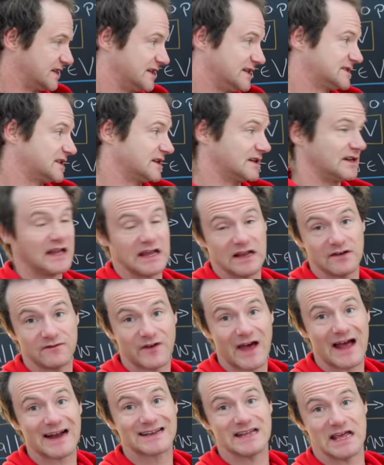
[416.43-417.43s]
It's an, in
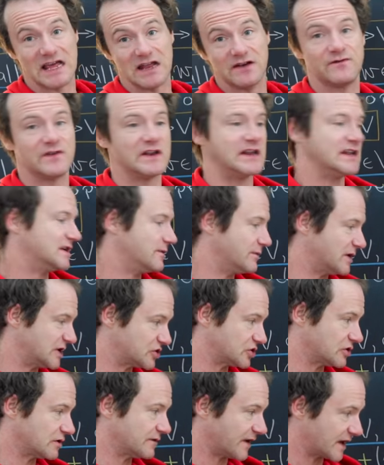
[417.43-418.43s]
fact, infinite
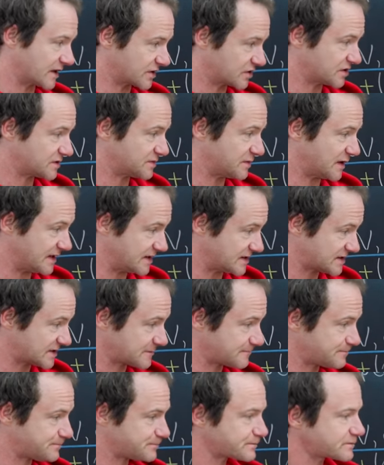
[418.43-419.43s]
dimensional vector space.
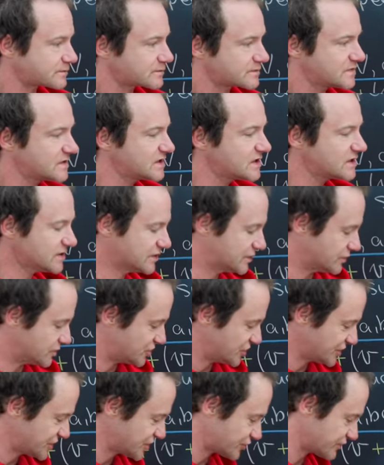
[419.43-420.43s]
So
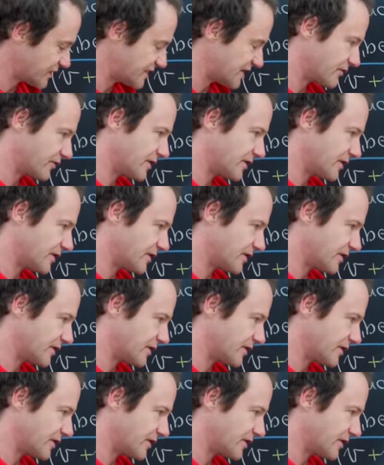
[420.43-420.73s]
just to re